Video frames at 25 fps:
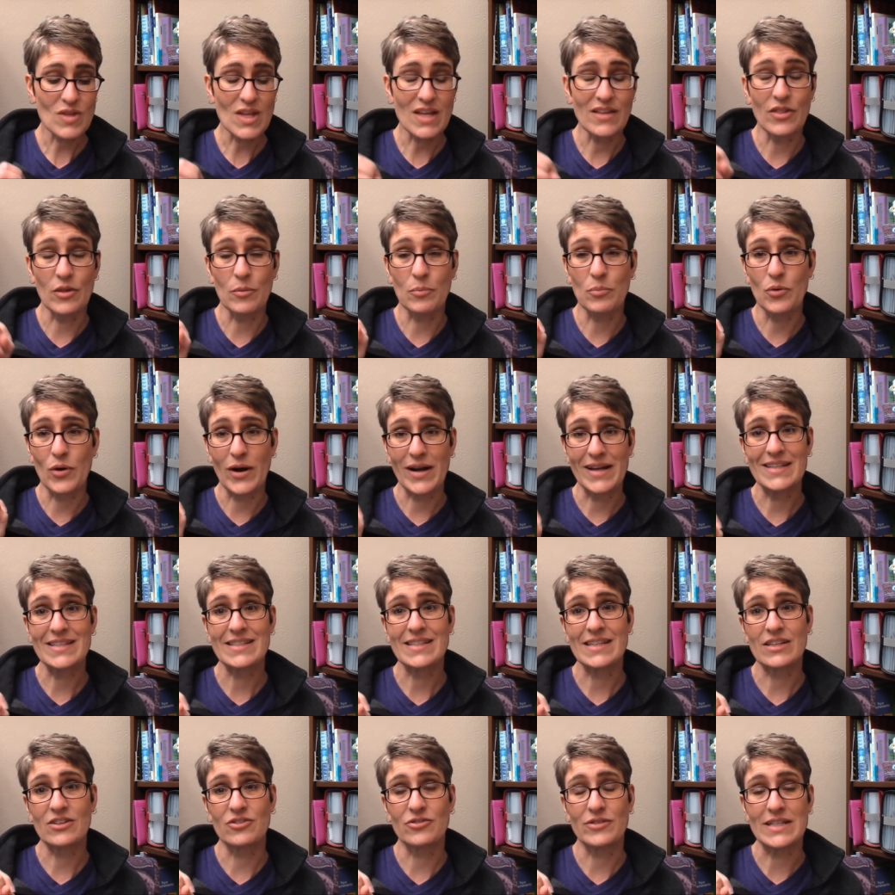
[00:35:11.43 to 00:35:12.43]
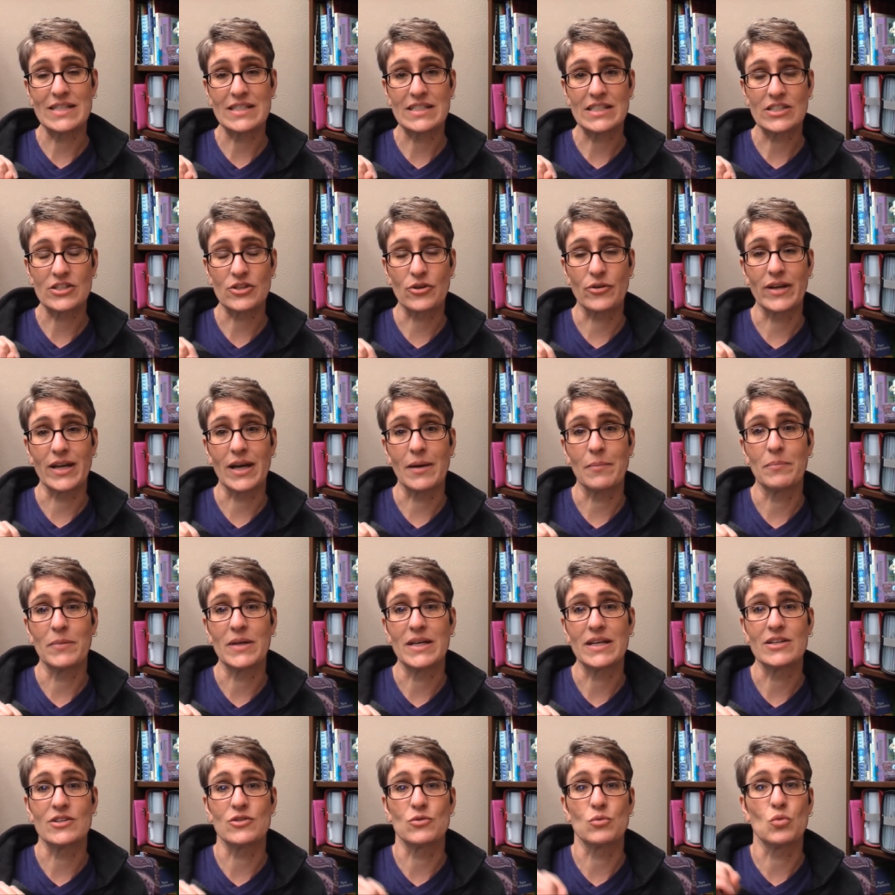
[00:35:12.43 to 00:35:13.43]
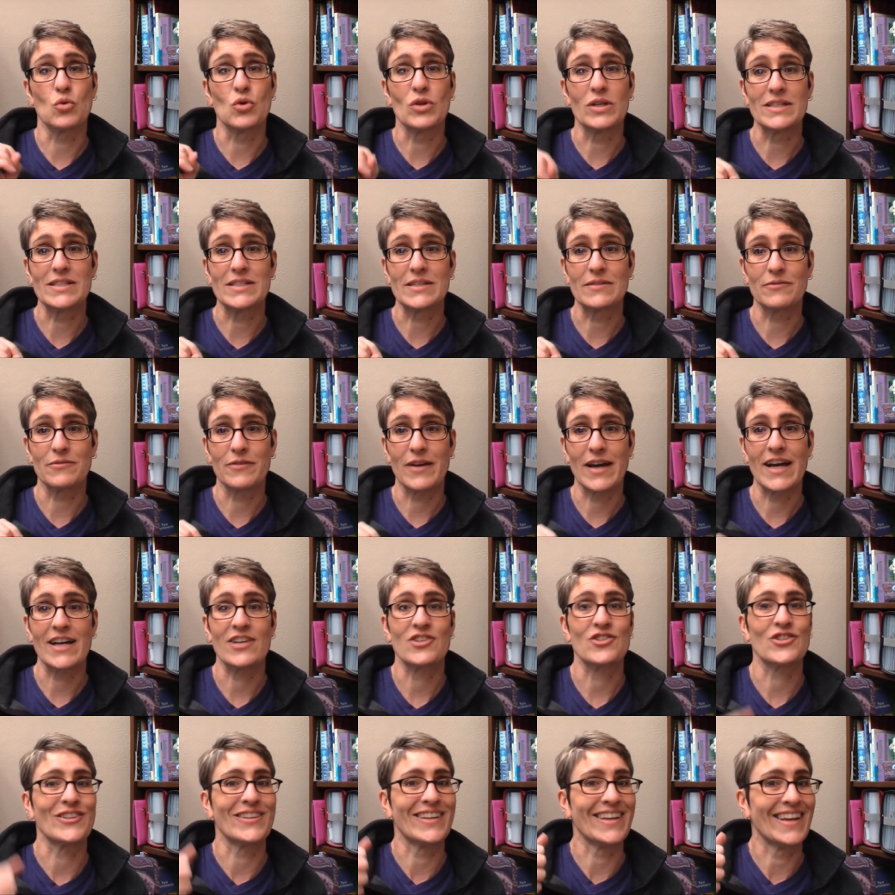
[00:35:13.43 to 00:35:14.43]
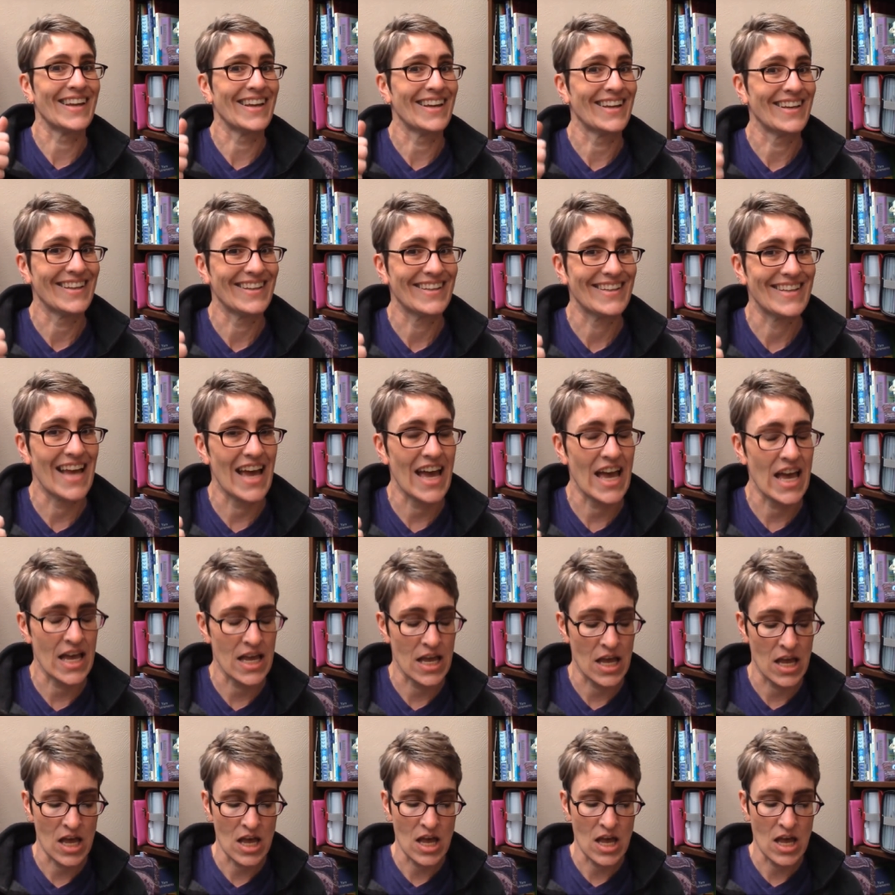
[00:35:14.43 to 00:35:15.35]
The price increase is going up because wool is in fashion. Yay!